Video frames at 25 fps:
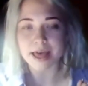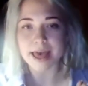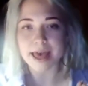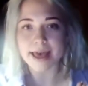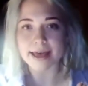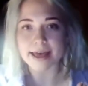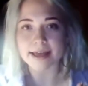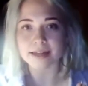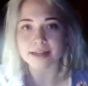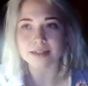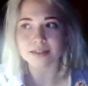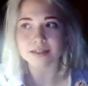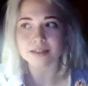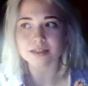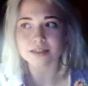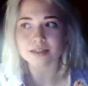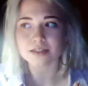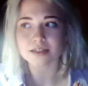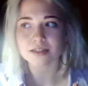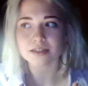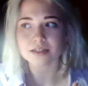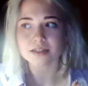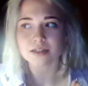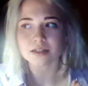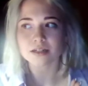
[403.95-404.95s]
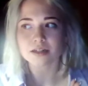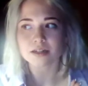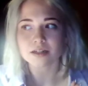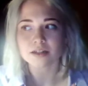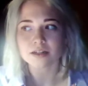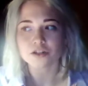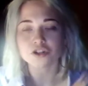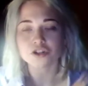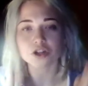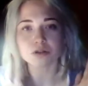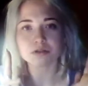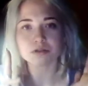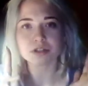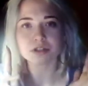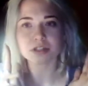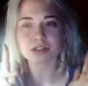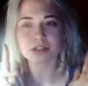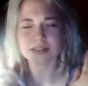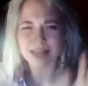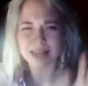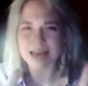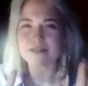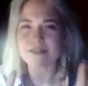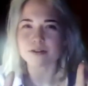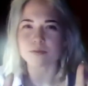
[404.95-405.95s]
And those
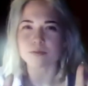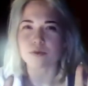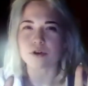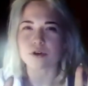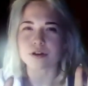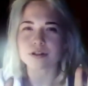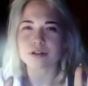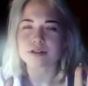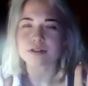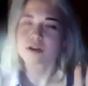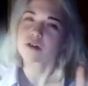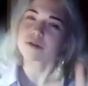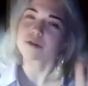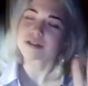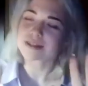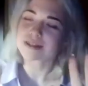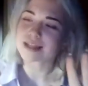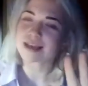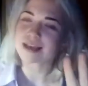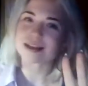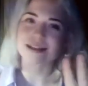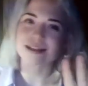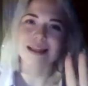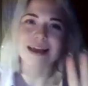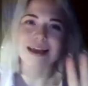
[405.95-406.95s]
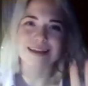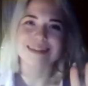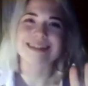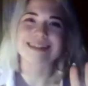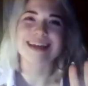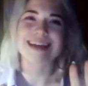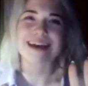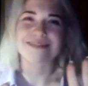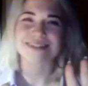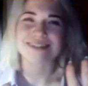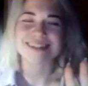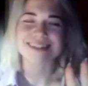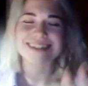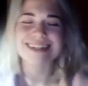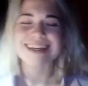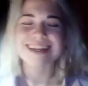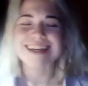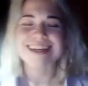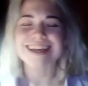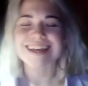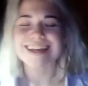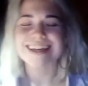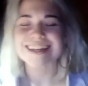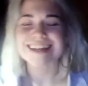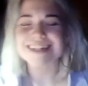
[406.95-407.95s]
7 points, oh, it's like a lucky 7.
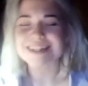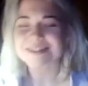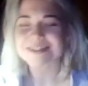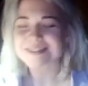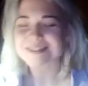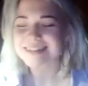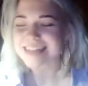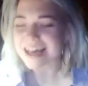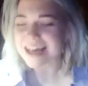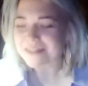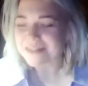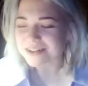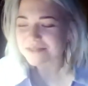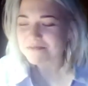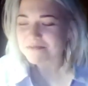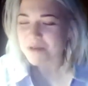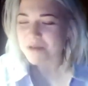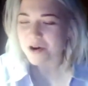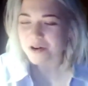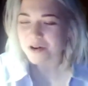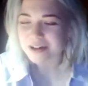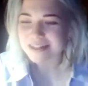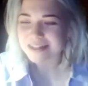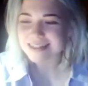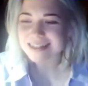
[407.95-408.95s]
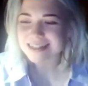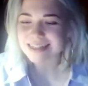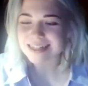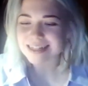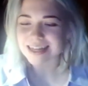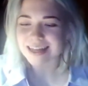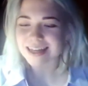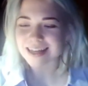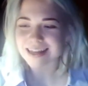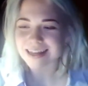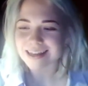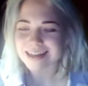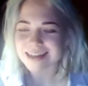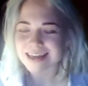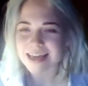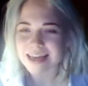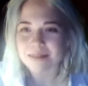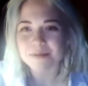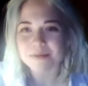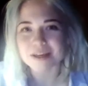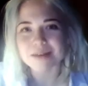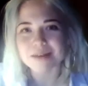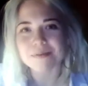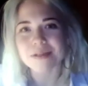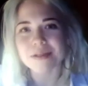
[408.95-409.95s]
Those 7 points can
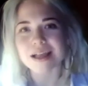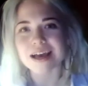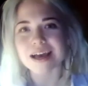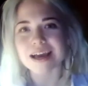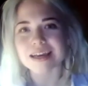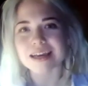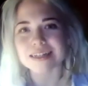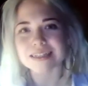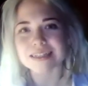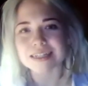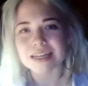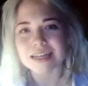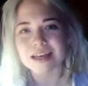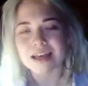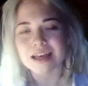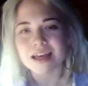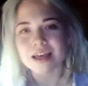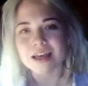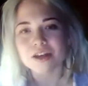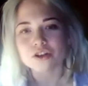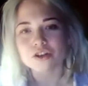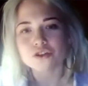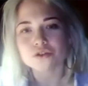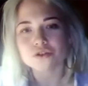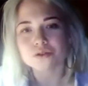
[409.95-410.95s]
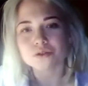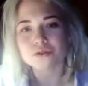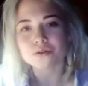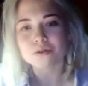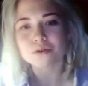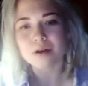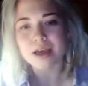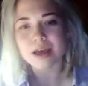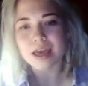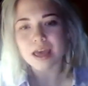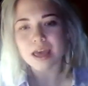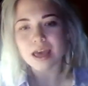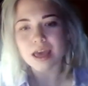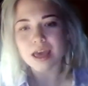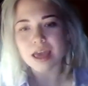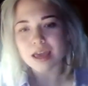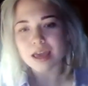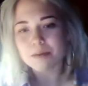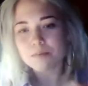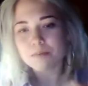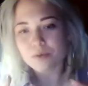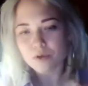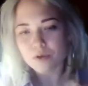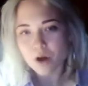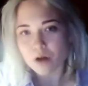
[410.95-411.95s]
be applied to
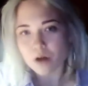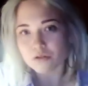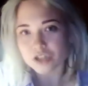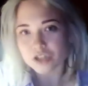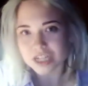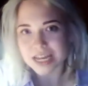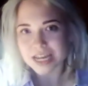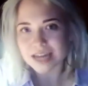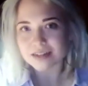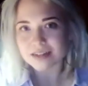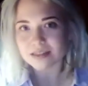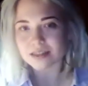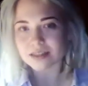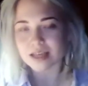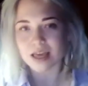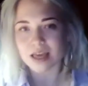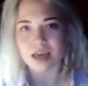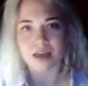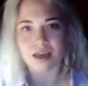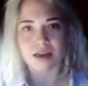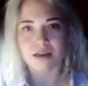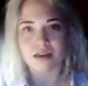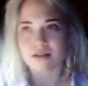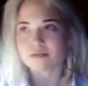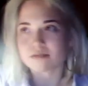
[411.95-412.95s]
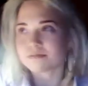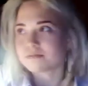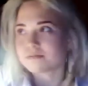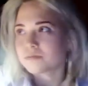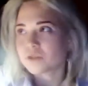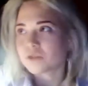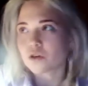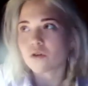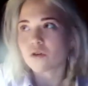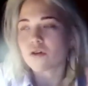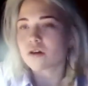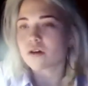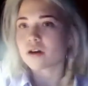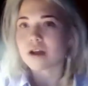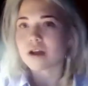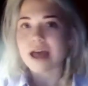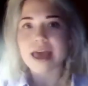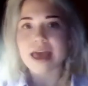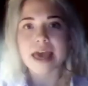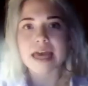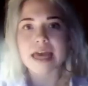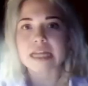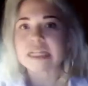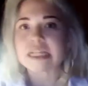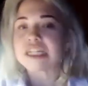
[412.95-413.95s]
a project or
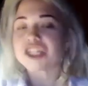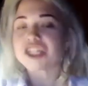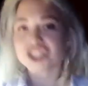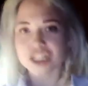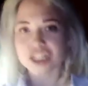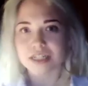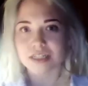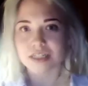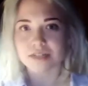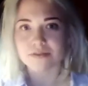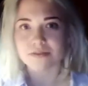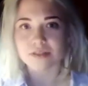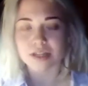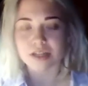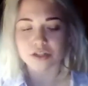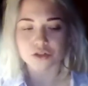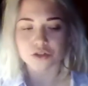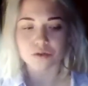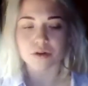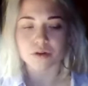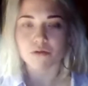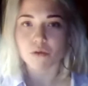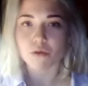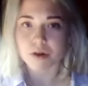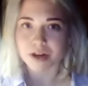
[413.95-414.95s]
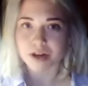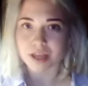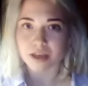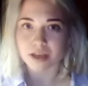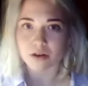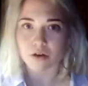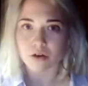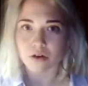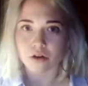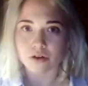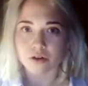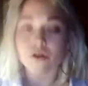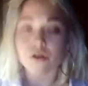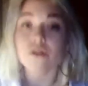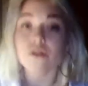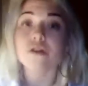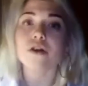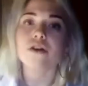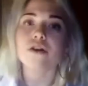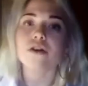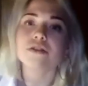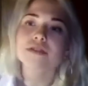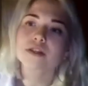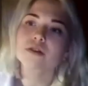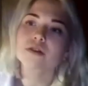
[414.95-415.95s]
an initiative that you are working on, or
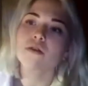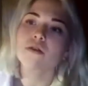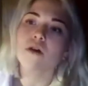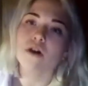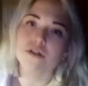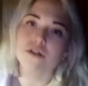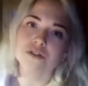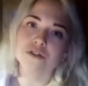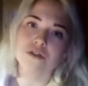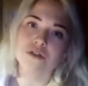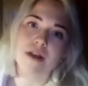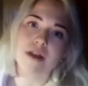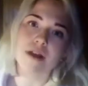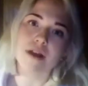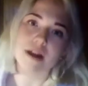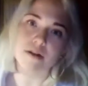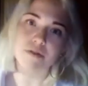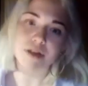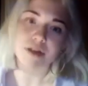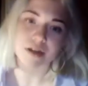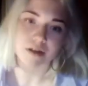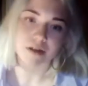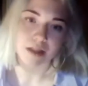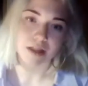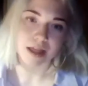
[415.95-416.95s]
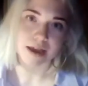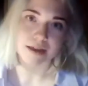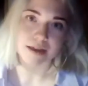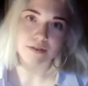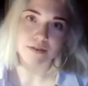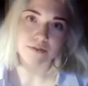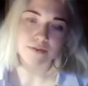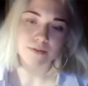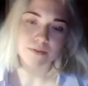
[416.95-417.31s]
also on your career life.